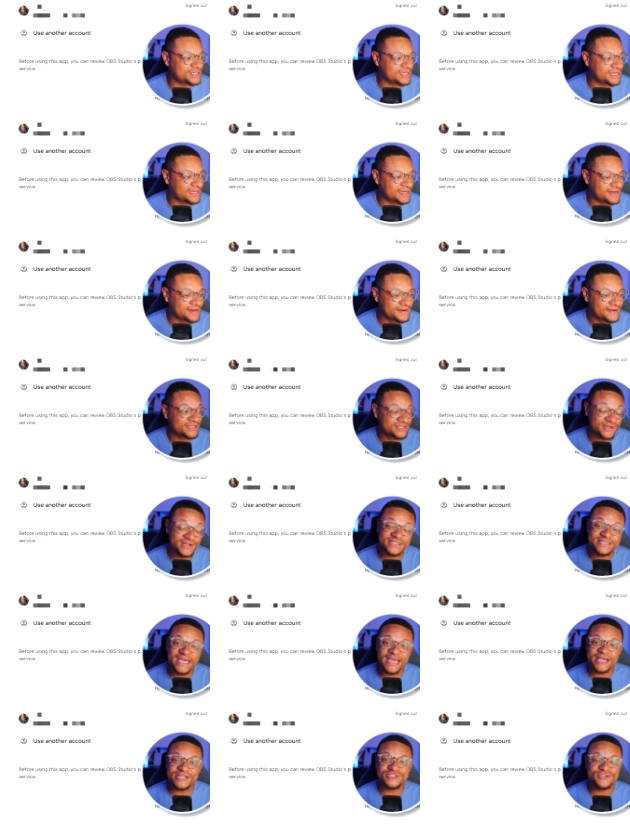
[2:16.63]
here. It's gonna
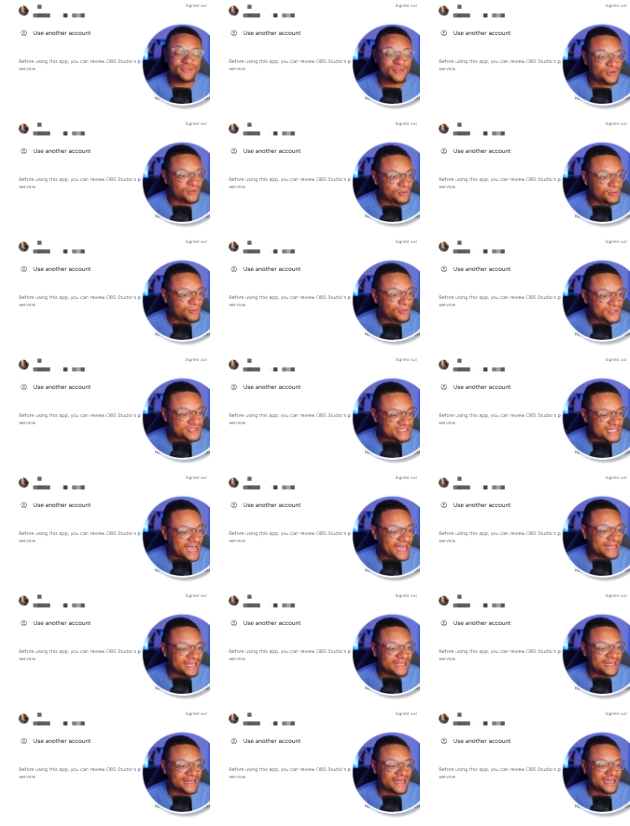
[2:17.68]
take us to the Google
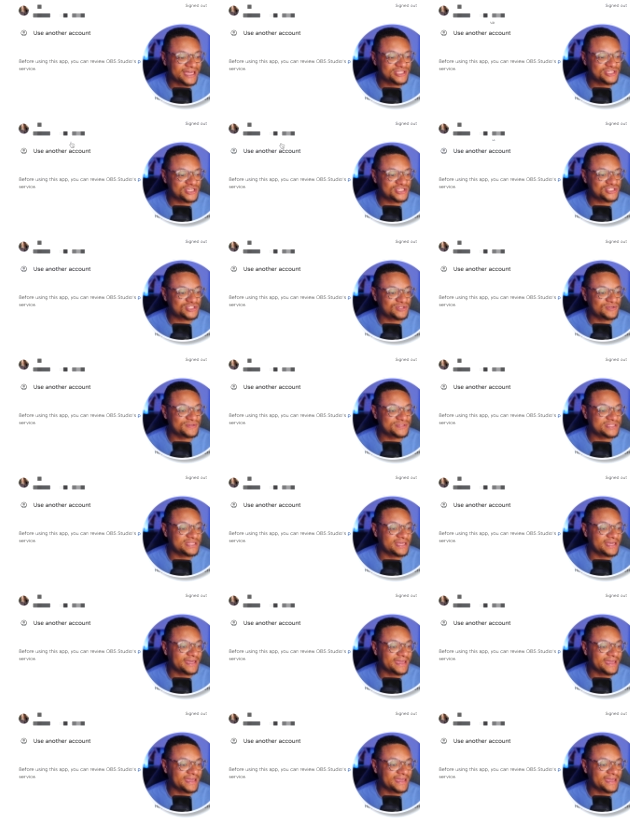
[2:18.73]
sign-in and I can just choose the